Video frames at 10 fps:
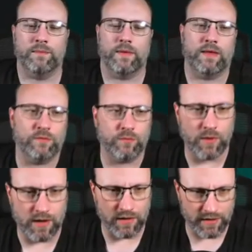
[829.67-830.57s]
as
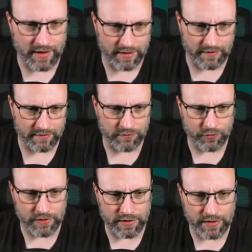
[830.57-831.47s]
well as
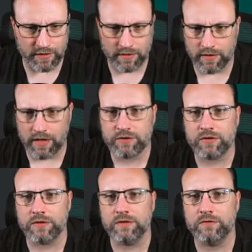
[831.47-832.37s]
Trinidad.
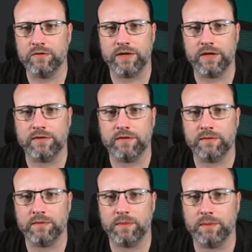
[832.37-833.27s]
Actually, Trinidad's
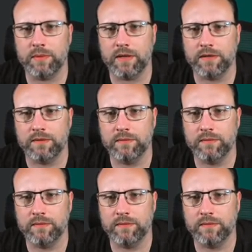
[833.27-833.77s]
fine.